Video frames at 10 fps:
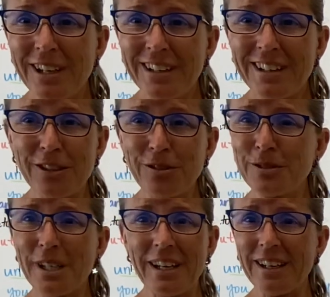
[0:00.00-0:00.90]
that you
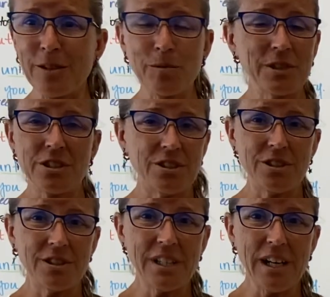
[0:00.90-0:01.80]
take in, which is
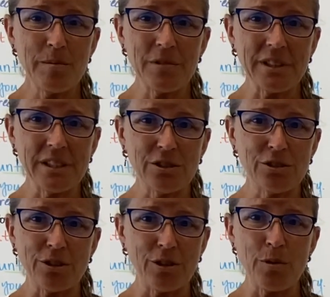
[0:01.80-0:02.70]
just time-release
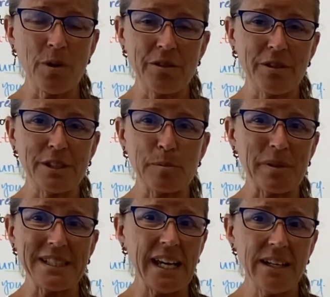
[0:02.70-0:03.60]
sugar, whether it's
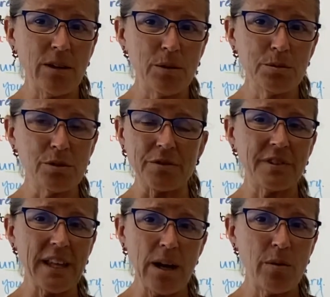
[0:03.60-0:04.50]
potatoes or
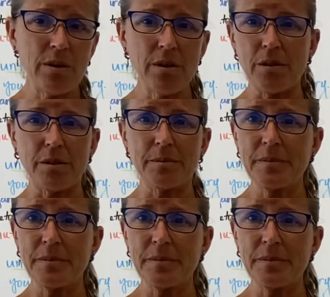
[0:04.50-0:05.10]
flour or